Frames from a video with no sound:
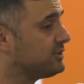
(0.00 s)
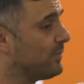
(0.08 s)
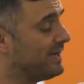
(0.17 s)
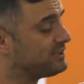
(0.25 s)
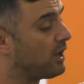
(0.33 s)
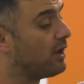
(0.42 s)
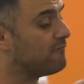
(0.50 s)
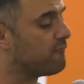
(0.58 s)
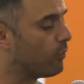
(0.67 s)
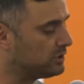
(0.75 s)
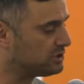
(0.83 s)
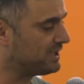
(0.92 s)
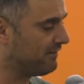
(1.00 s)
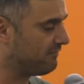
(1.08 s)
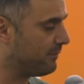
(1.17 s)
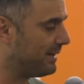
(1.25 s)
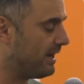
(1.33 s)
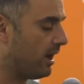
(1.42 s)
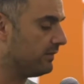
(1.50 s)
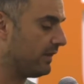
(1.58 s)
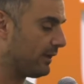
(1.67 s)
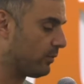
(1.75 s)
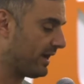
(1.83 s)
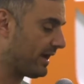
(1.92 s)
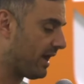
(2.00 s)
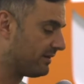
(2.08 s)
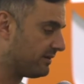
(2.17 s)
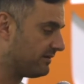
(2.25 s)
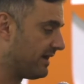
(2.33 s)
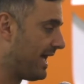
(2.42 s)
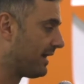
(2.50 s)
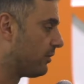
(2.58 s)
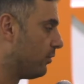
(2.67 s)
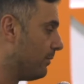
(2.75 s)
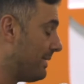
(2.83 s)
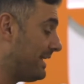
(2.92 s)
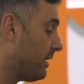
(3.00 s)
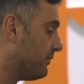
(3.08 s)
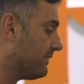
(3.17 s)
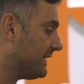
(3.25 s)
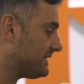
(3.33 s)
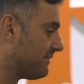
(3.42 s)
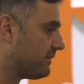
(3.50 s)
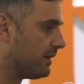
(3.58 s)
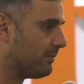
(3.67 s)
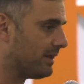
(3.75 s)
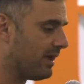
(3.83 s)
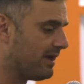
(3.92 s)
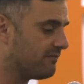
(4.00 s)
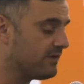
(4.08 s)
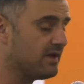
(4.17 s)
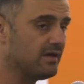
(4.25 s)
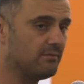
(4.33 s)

this way, it's unfortunate for me, unlike when I got into tech or many other things I've done in my life,